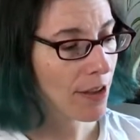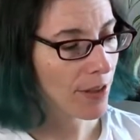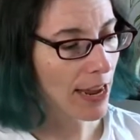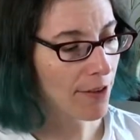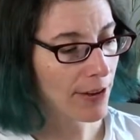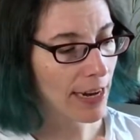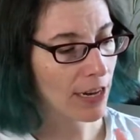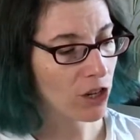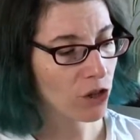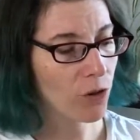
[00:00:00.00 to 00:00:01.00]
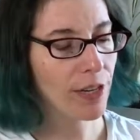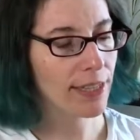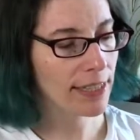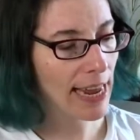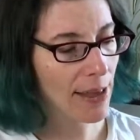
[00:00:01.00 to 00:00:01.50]
They have a short
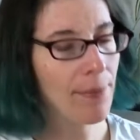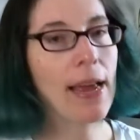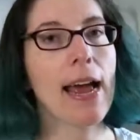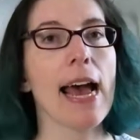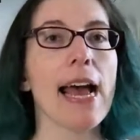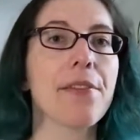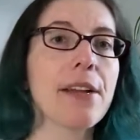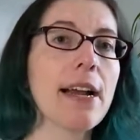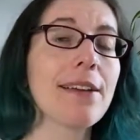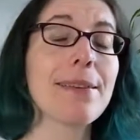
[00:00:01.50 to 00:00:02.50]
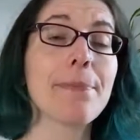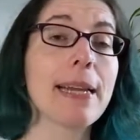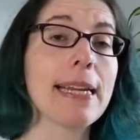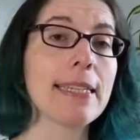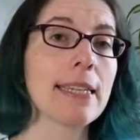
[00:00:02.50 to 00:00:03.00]
stem, and they're held in
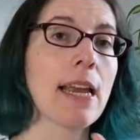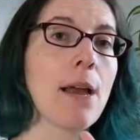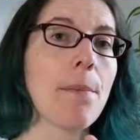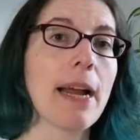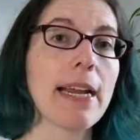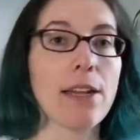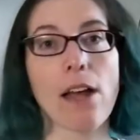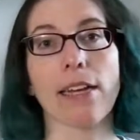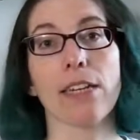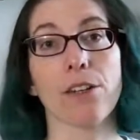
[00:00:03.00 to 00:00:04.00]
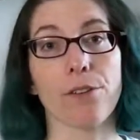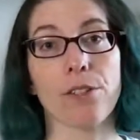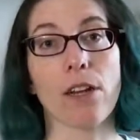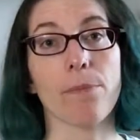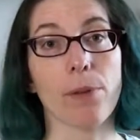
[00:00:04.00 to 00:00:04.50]
place by a locking toe
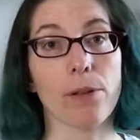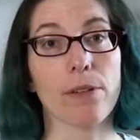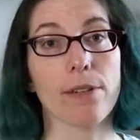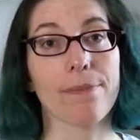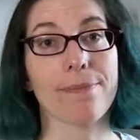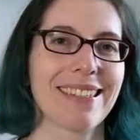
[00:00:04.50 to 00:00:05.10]
stop bolt.